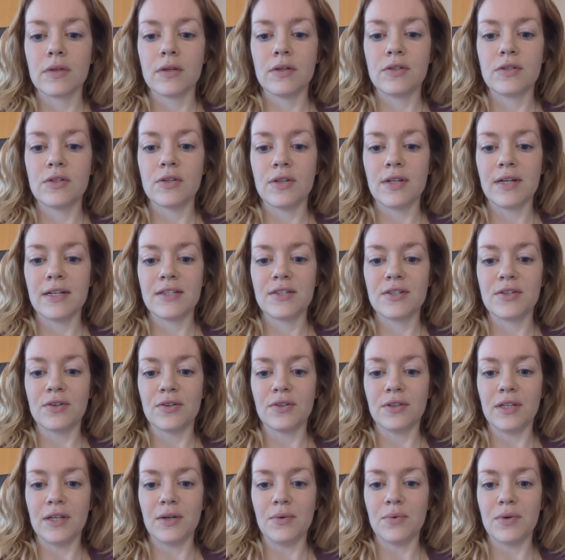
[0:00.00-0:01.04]
so that's
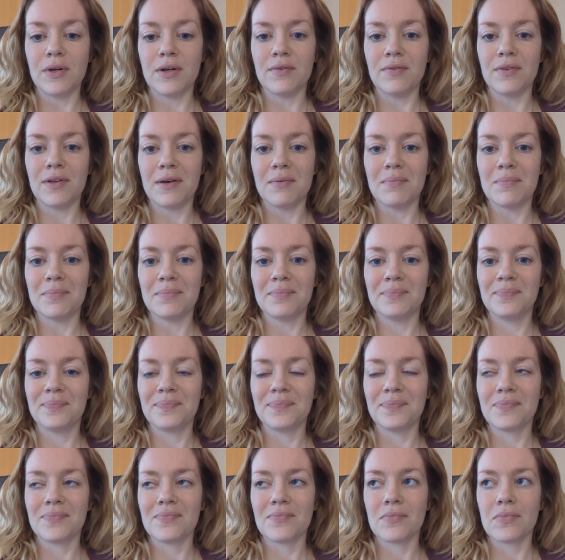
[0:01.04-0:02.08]
certainly one of them
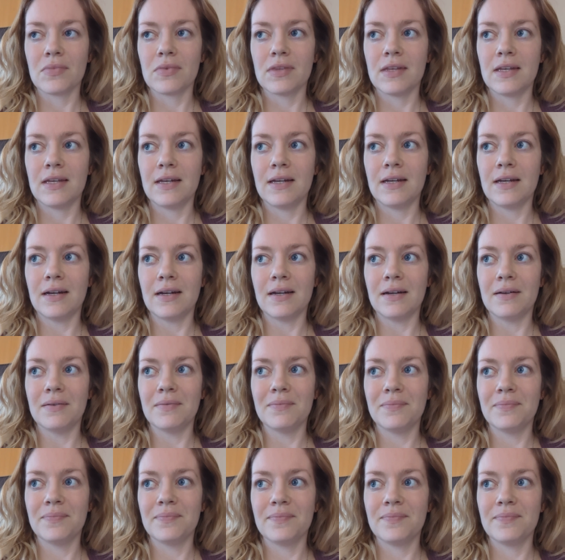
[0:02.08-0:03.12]

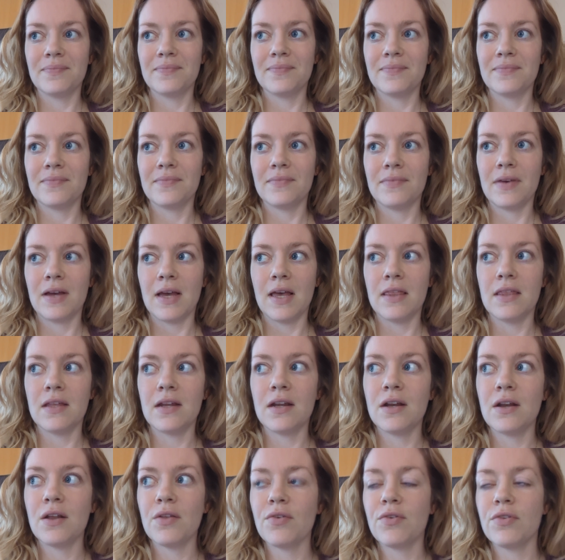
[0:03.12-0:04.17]
um and then
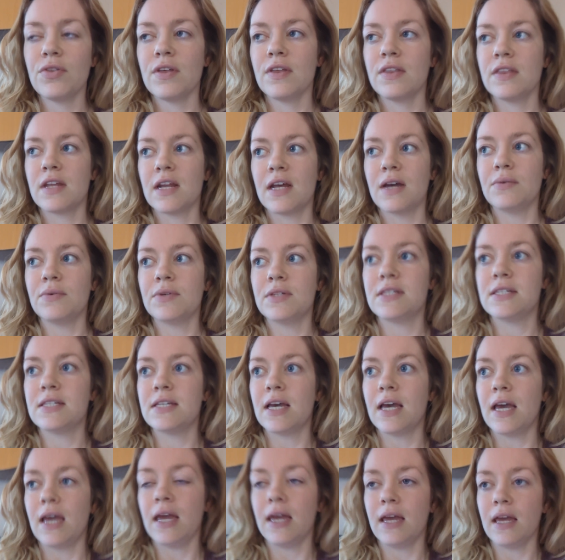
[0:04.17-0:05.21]
another thing that I would
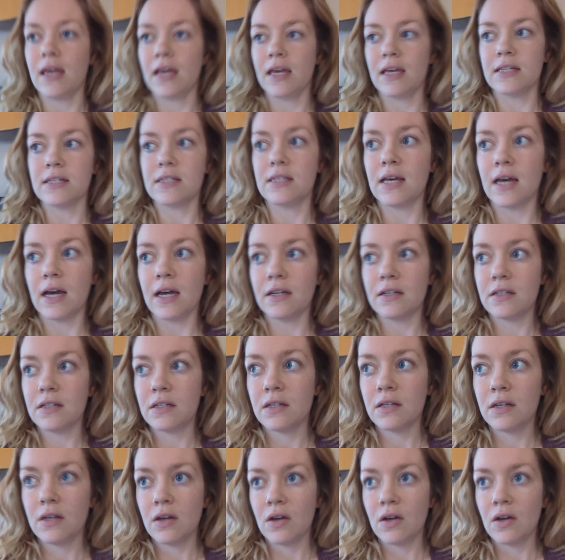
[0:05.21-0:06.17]
say is that